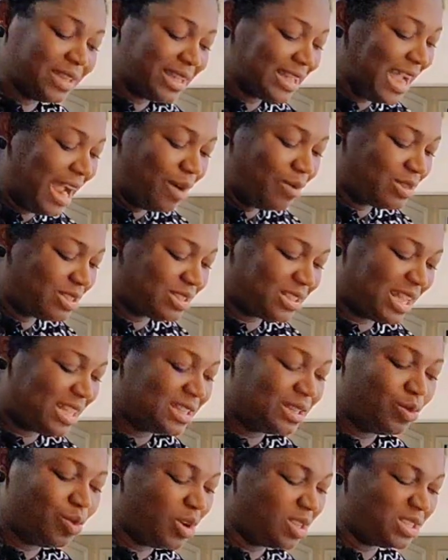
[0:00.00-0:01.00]
said he
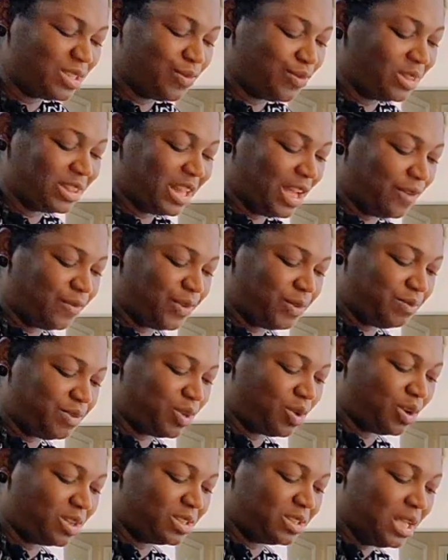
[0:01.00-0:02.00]
was even laughing,
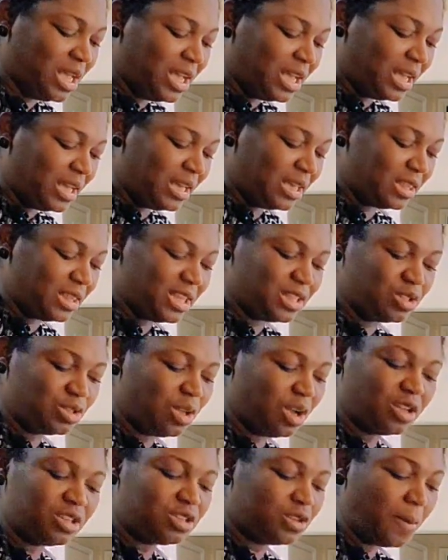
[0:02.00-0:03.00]
because it is
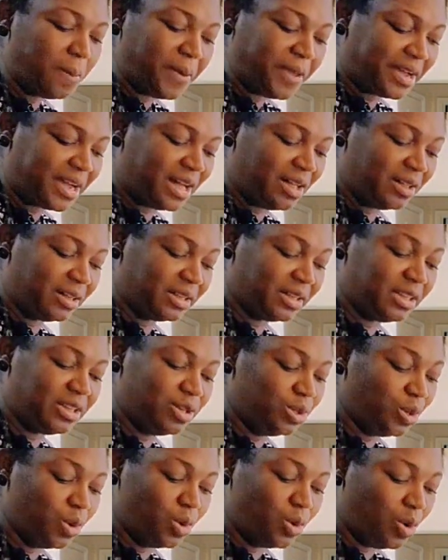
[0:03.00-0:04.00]
not typical, you
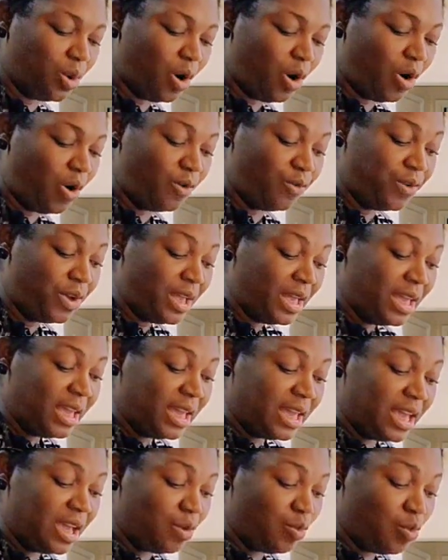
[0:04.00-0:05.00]
know, of
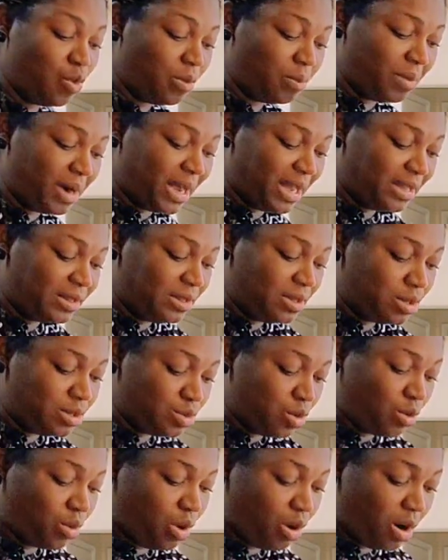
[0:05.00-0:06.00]
a woman to
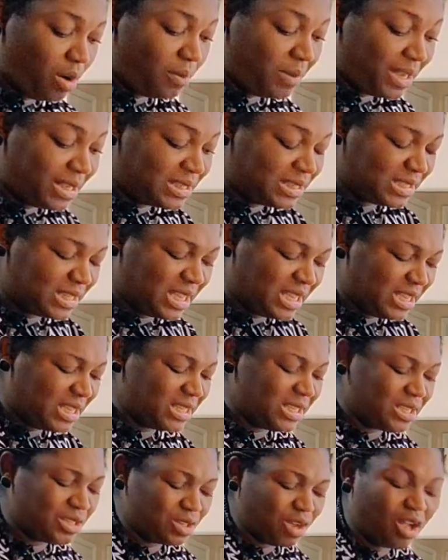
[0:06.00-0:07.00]
come and say, it
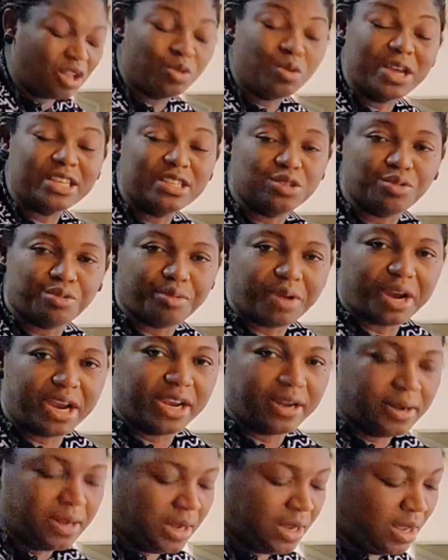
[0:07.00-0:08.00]
is always rare,
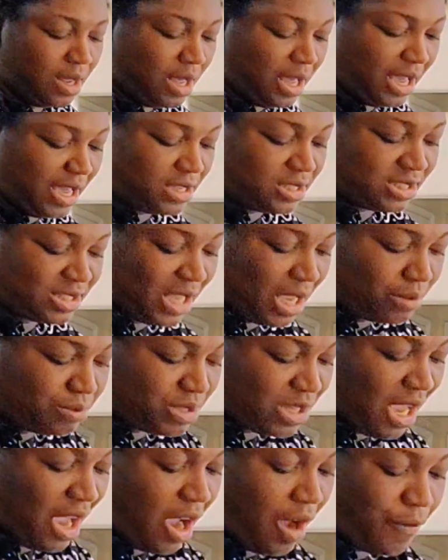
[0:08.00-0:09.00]
except they
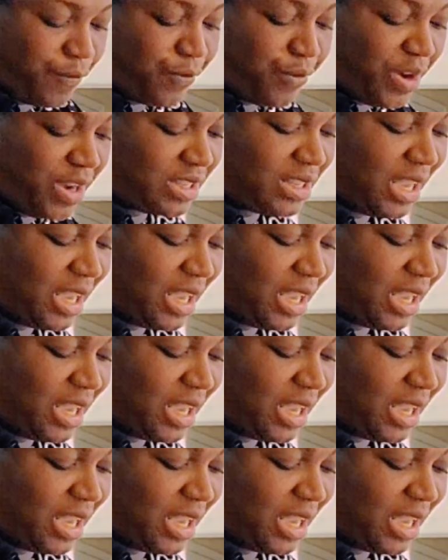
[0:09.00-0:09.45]
are afraid that,